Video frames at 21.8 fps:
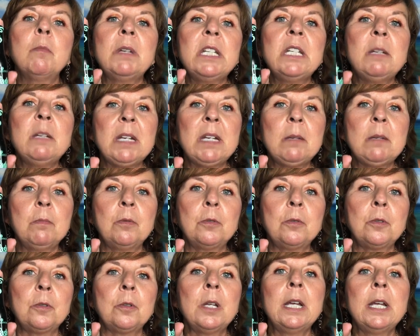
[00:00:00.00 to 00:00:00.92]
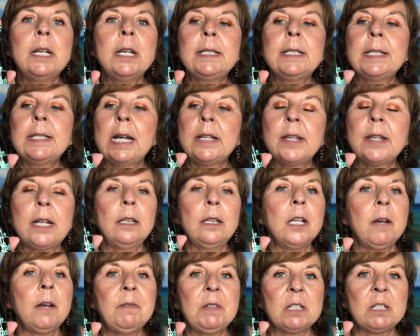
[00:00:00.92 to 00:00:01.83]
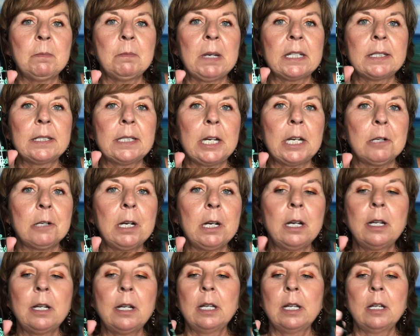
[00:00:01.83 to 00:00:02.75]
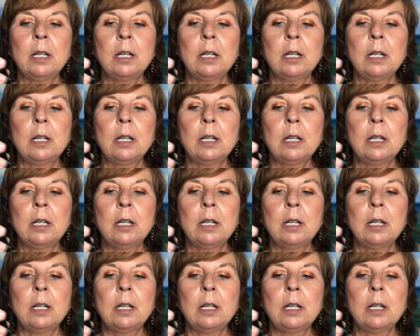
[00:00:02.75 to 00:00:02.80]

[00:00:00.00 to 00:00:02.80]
many people say love this mascara.